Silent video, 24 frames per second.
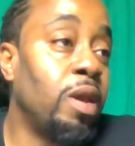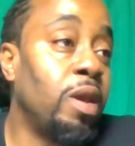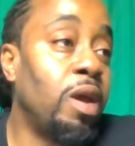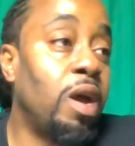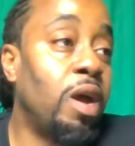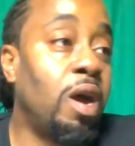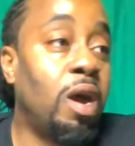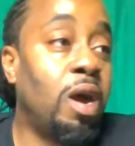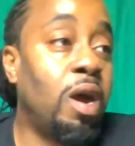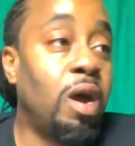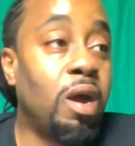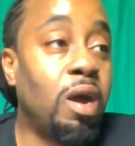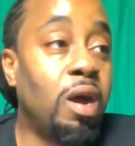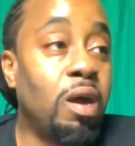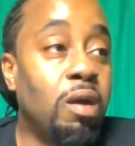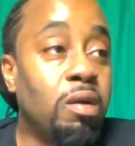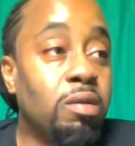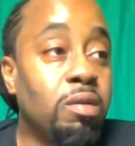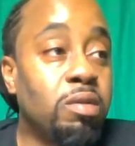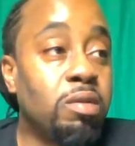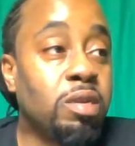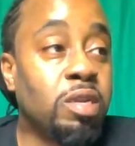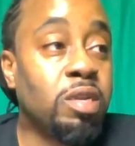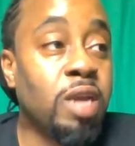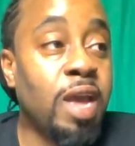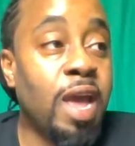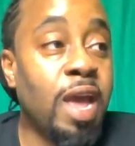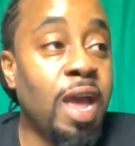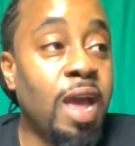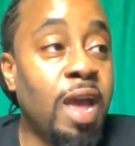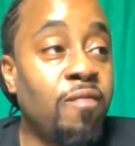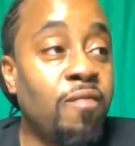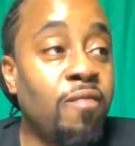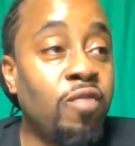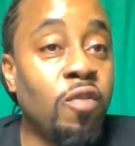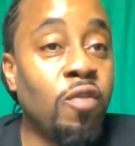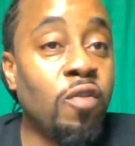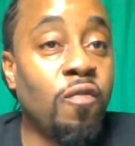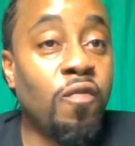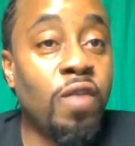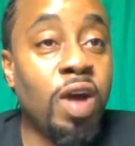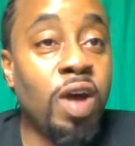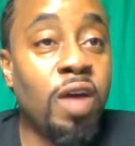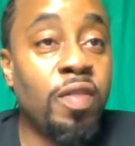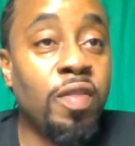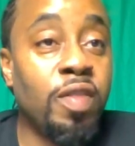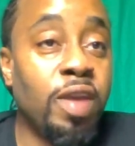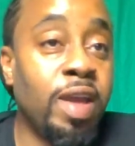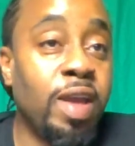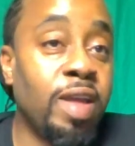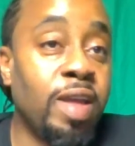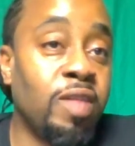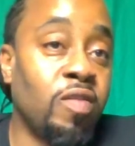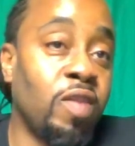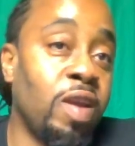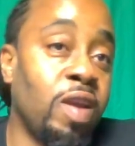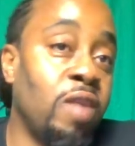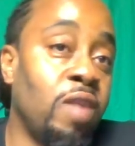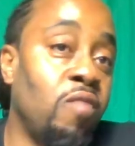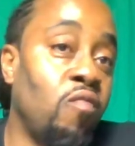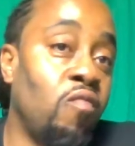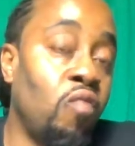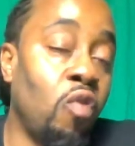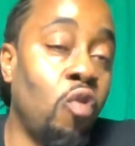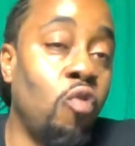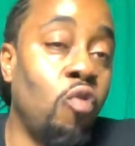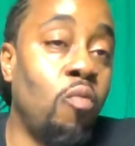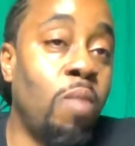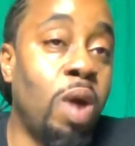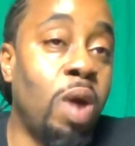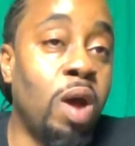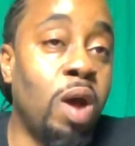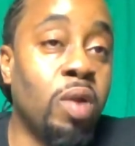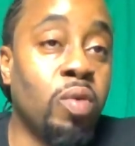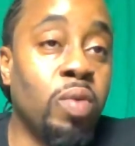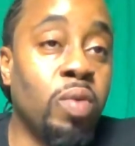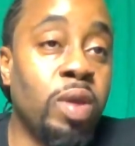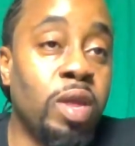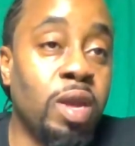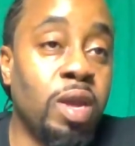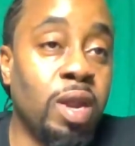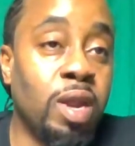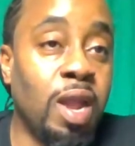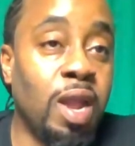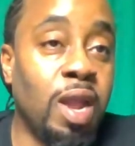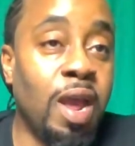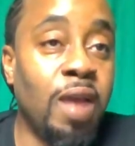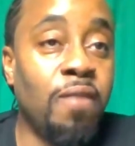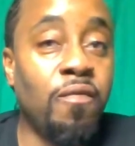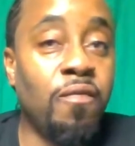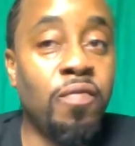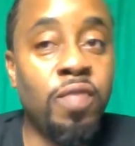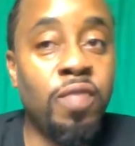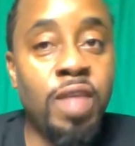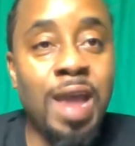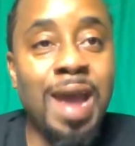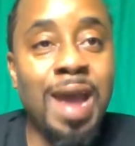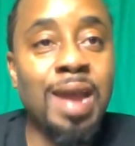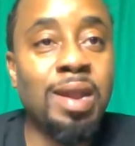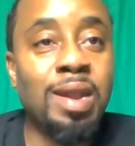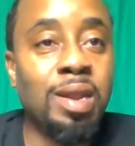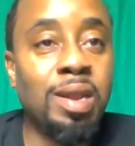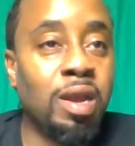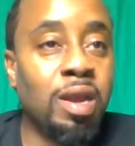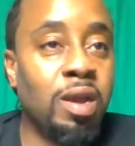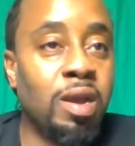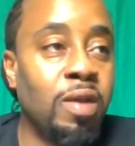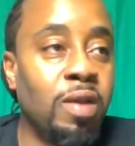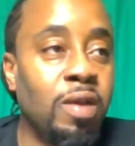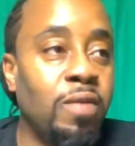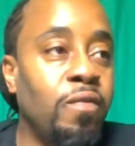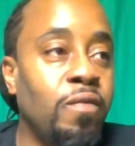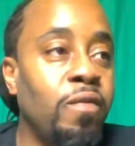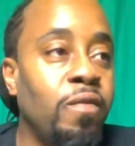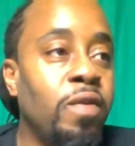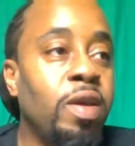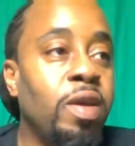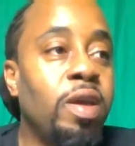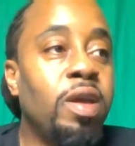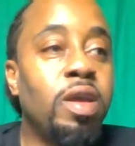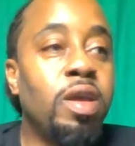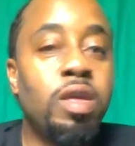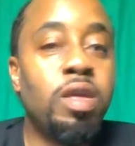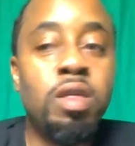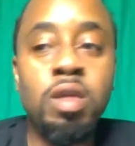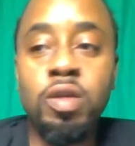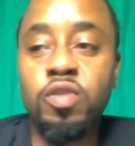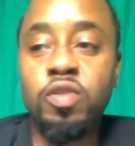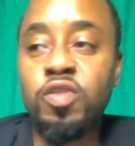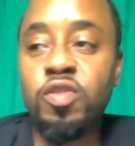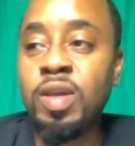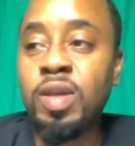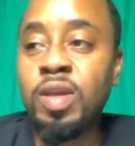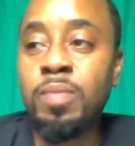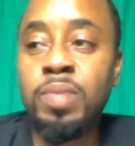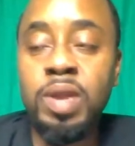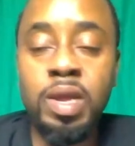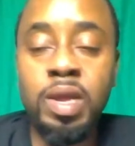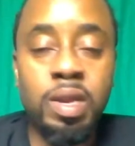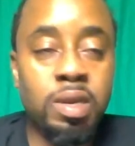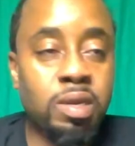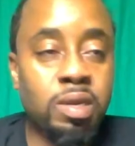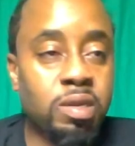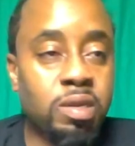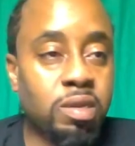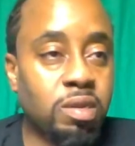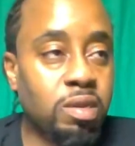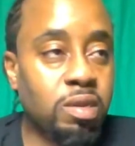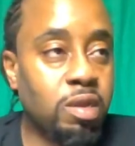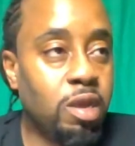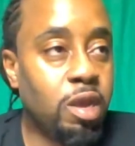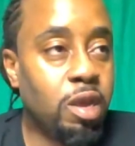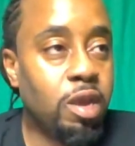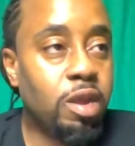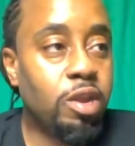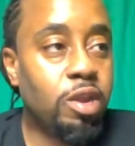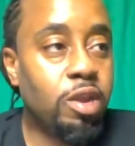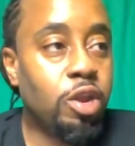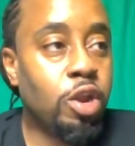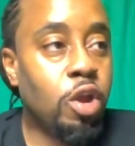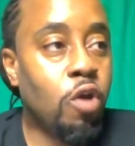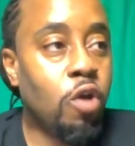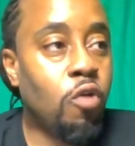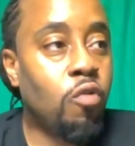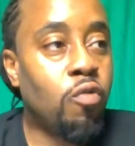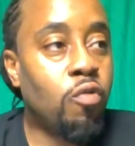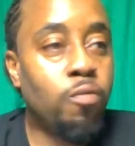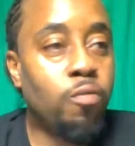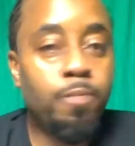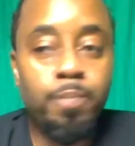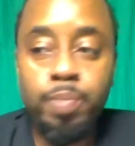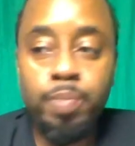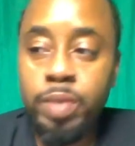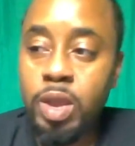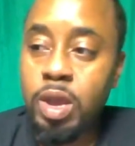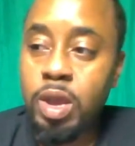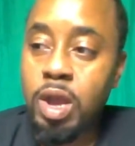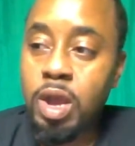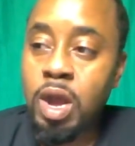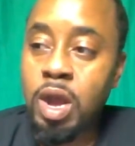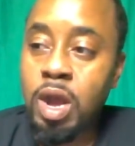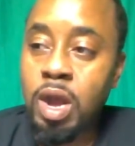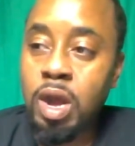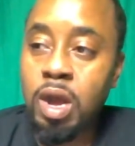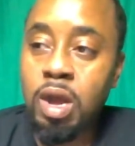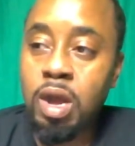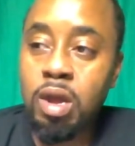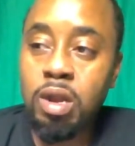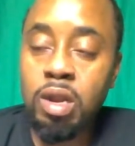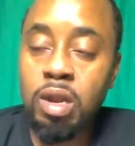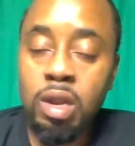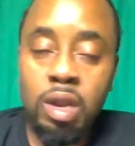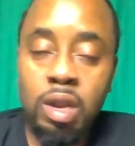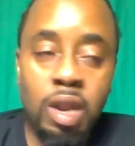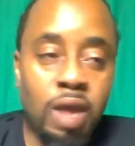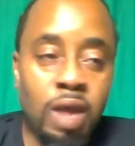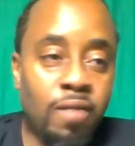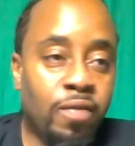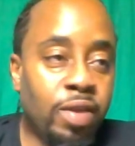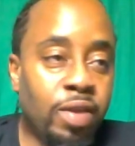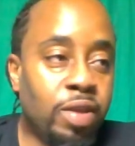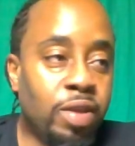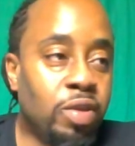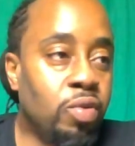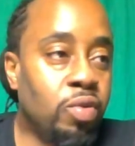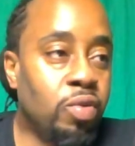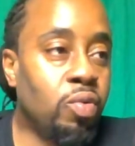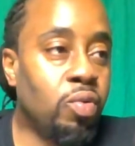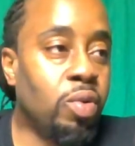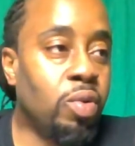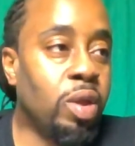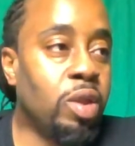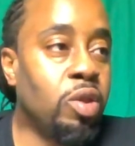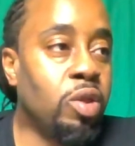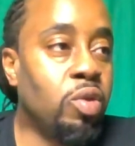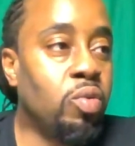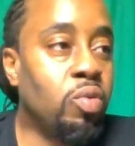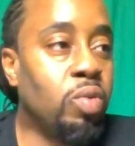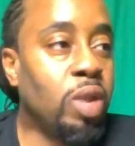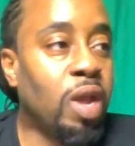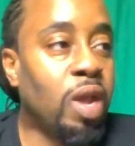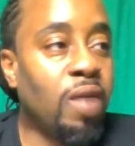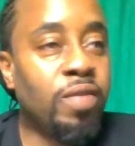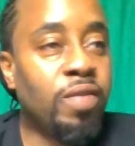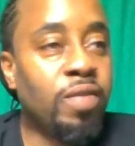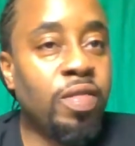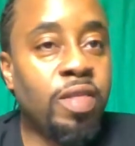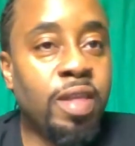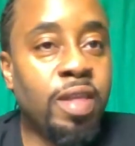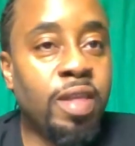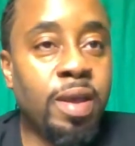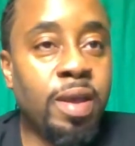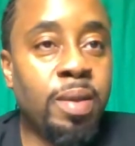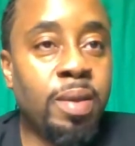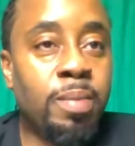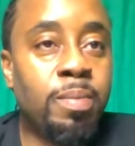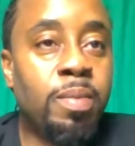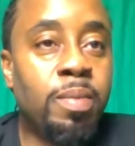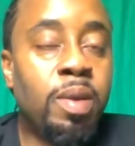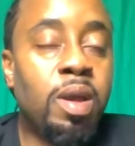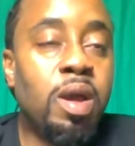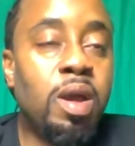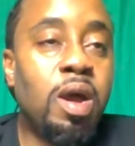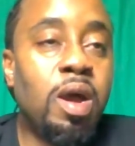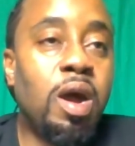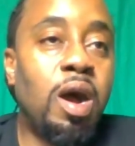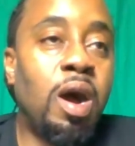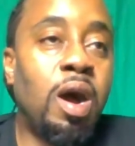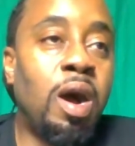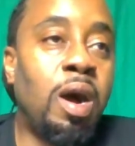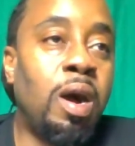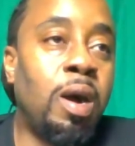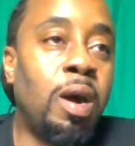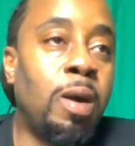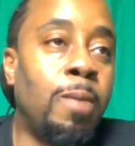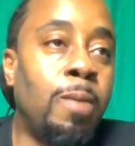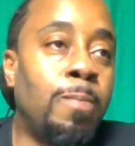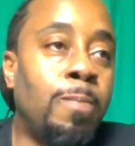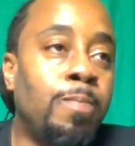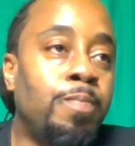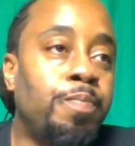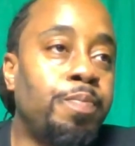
uh, to have your father as a role model in your life, that love, your siblings, you know, loving you and you loving them. Um,